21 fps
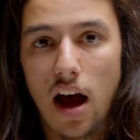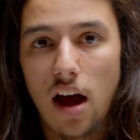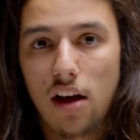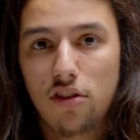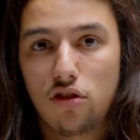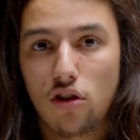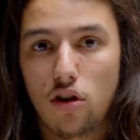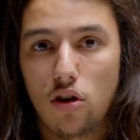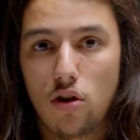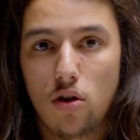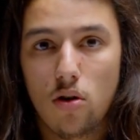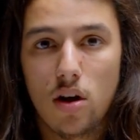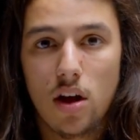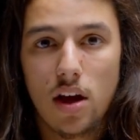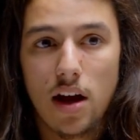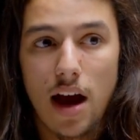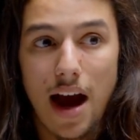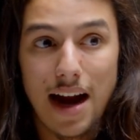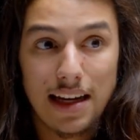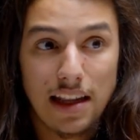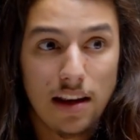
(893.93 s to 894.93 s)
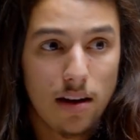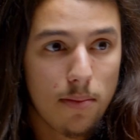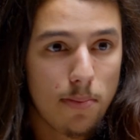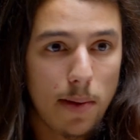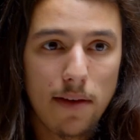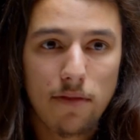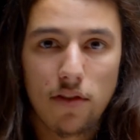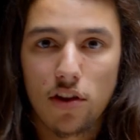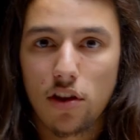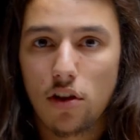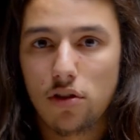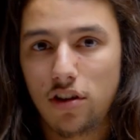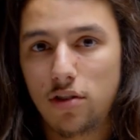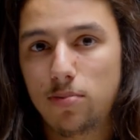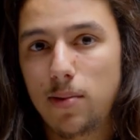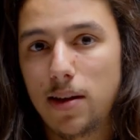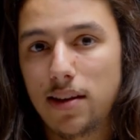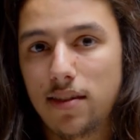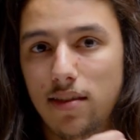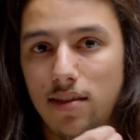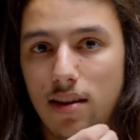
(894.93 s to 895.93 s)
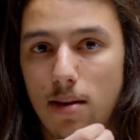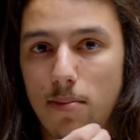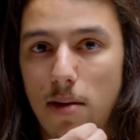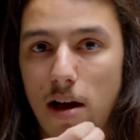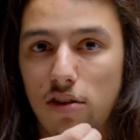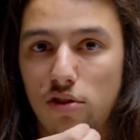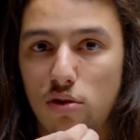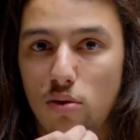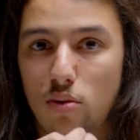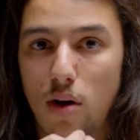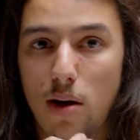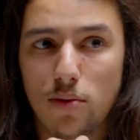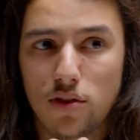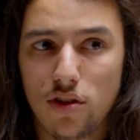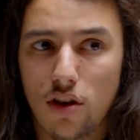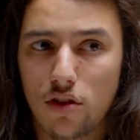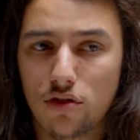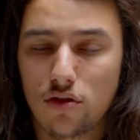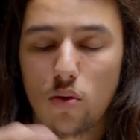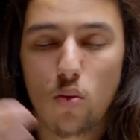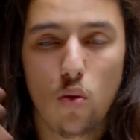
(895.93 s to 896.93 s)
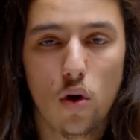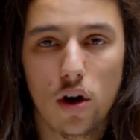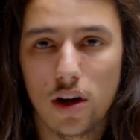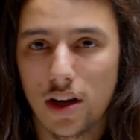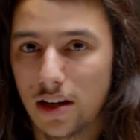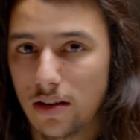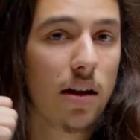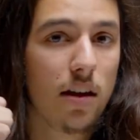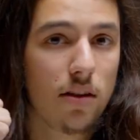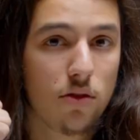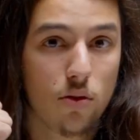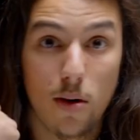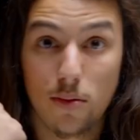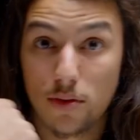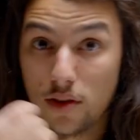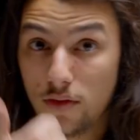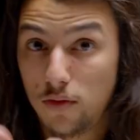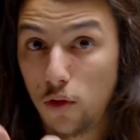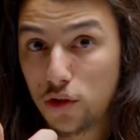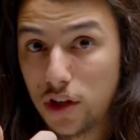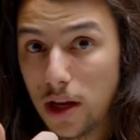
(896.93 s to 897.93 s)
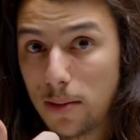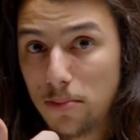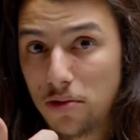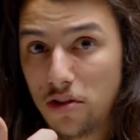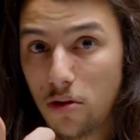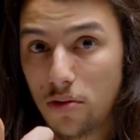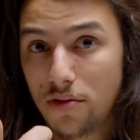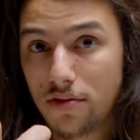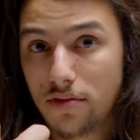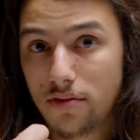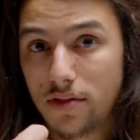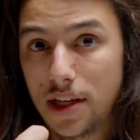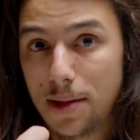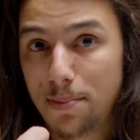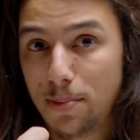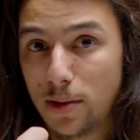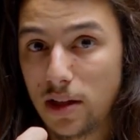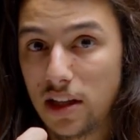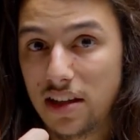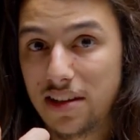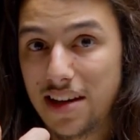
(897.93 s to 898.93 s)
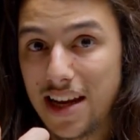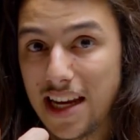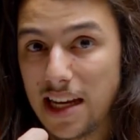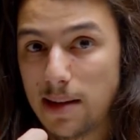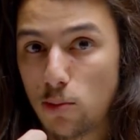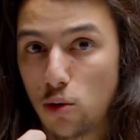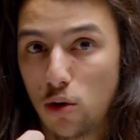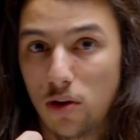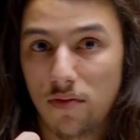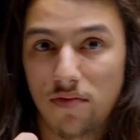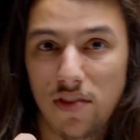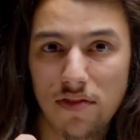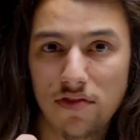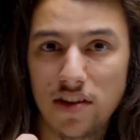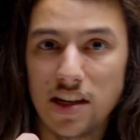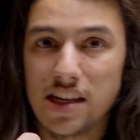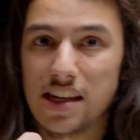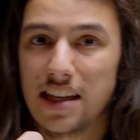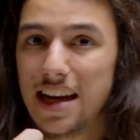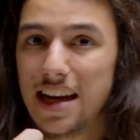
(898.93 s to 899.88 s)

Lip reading: So I needed to pay for those expenses somehow, so I was also working. So I was a full-time student, typically taking between 15 and